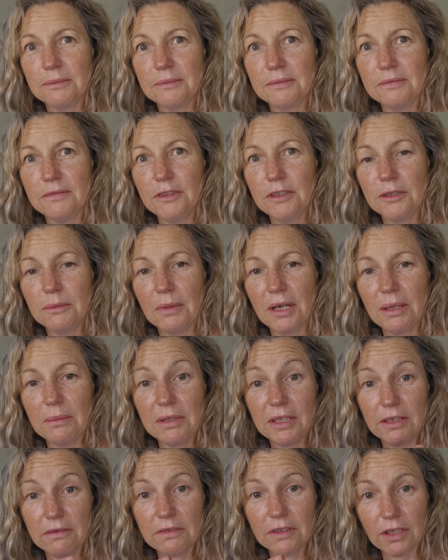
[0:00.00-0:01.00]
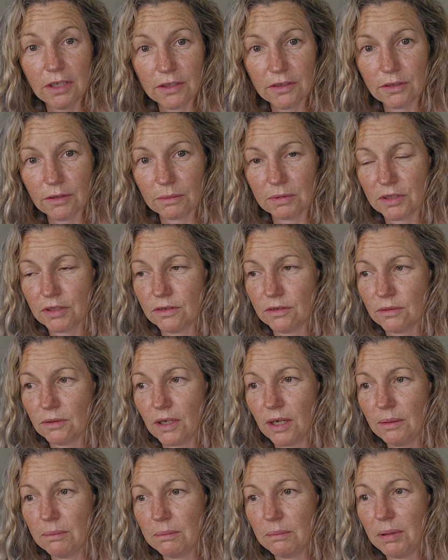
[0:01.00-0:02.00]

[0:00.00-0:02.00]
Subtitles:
you may be given those options, right?